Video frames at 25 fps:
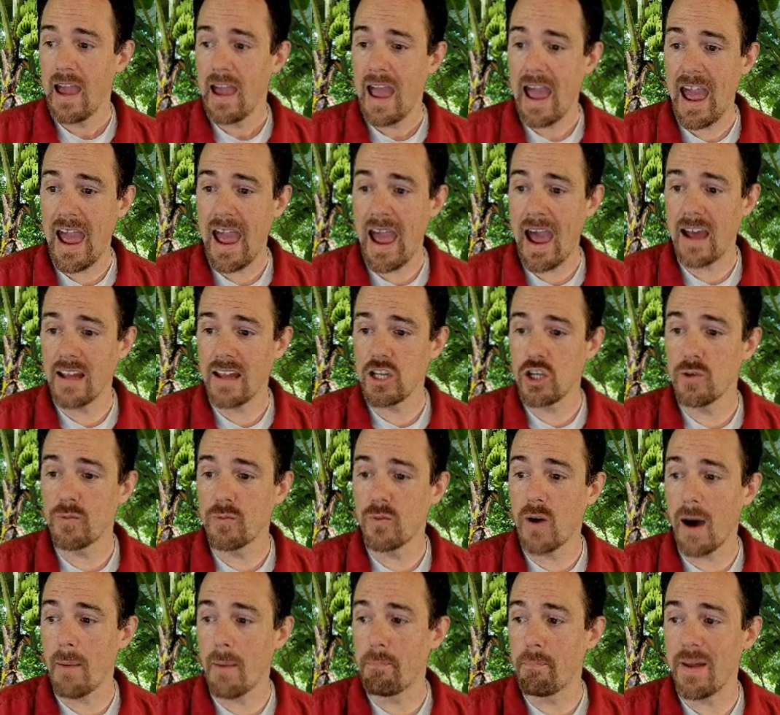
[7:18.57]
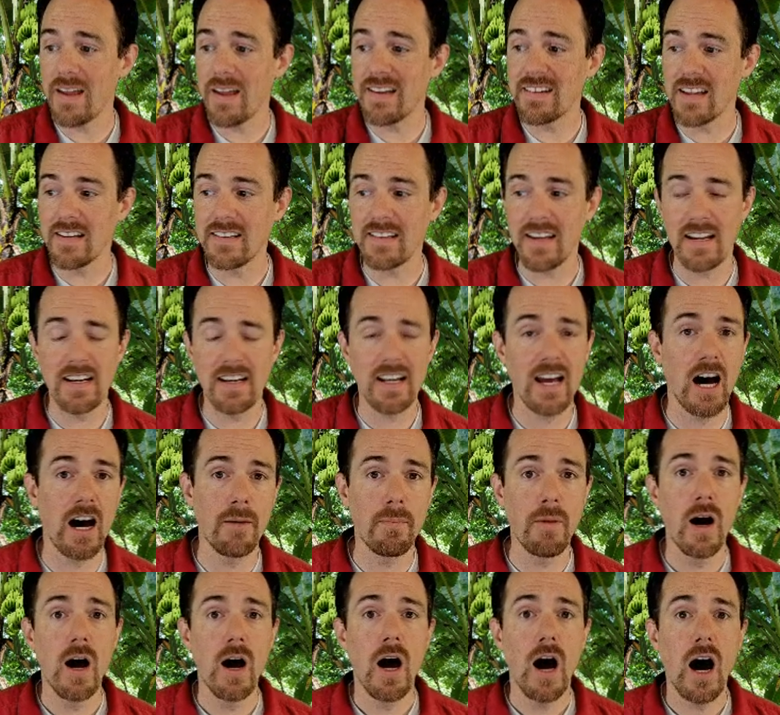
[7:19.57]
And you've got business
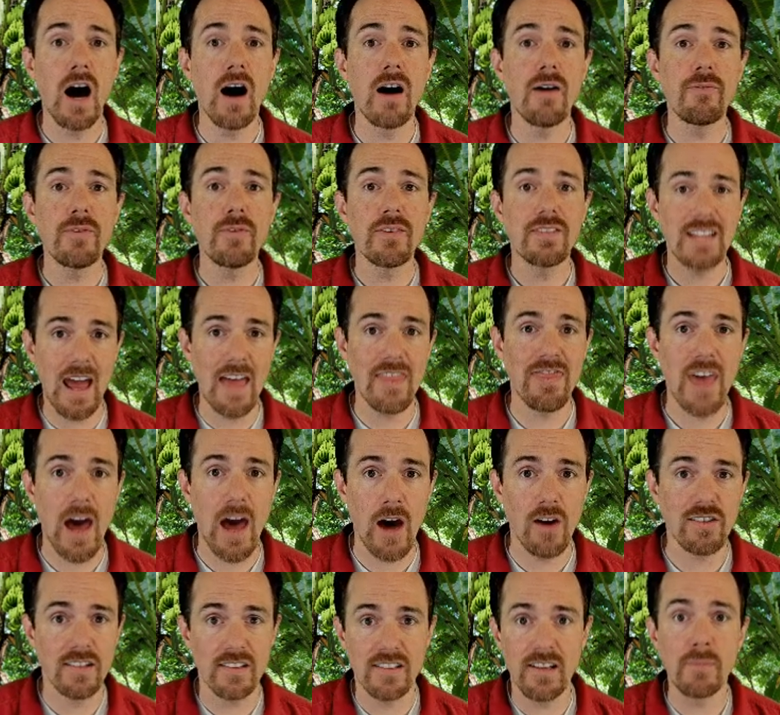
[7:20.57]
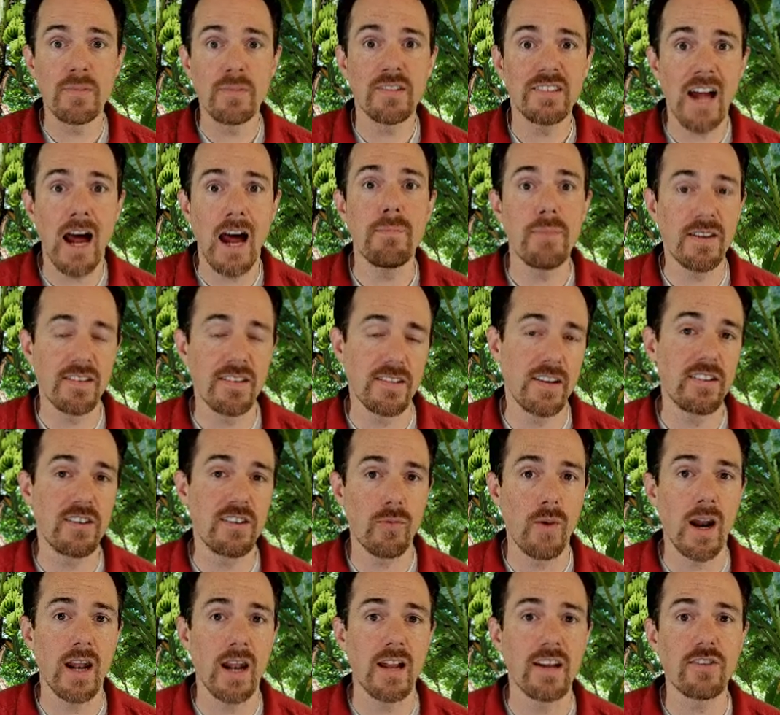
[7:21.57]
income of $10,000, some side business you're
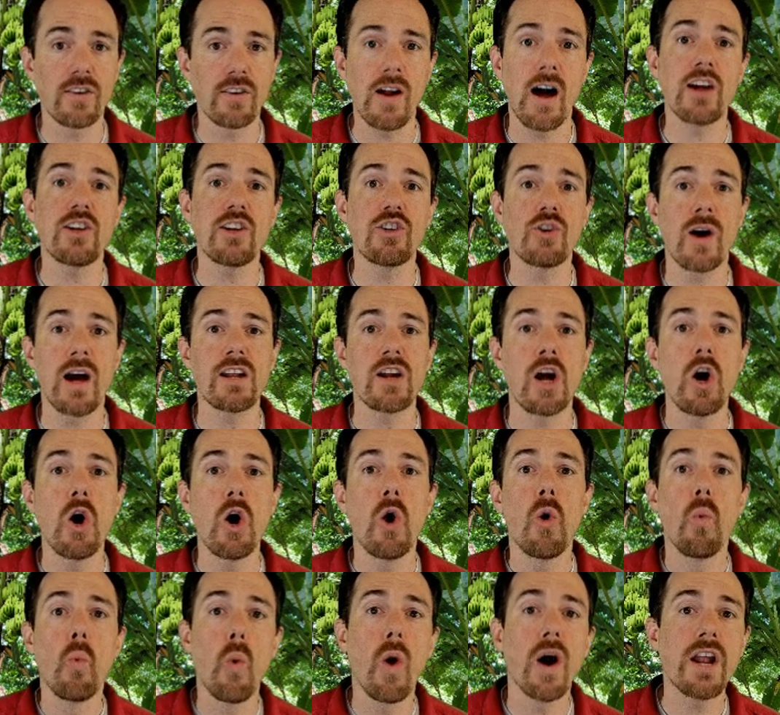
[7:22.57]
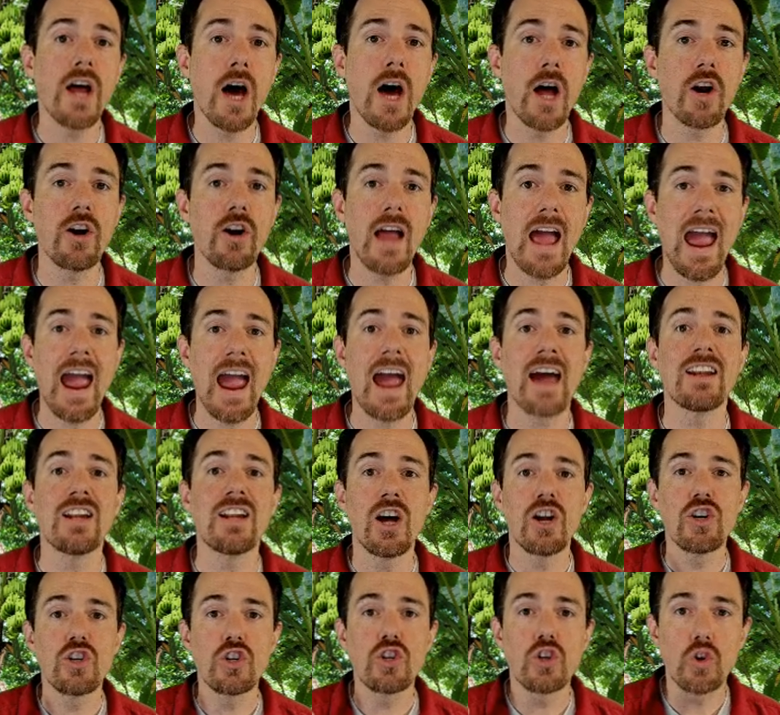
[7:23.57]
running. So now you're at
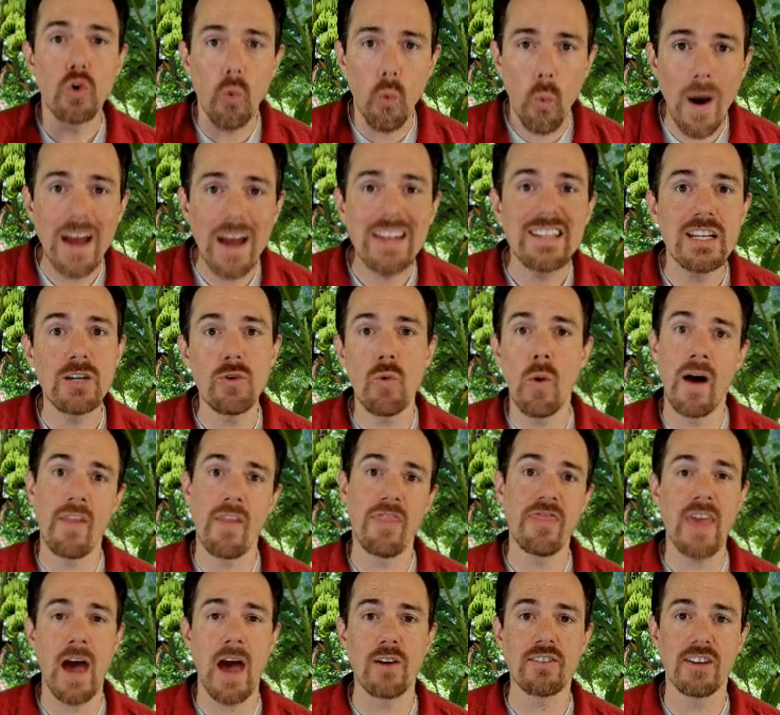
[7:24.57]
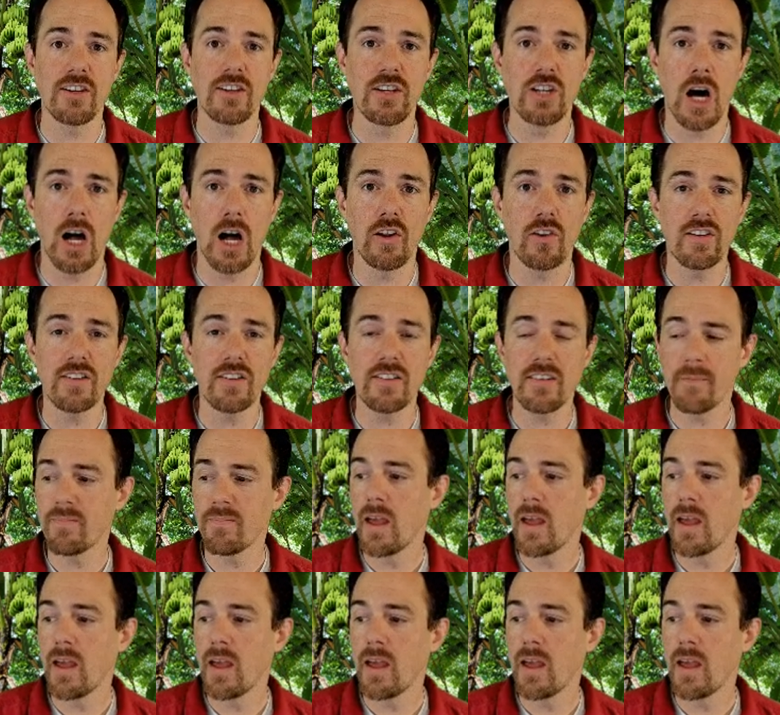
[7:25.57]
$121,000.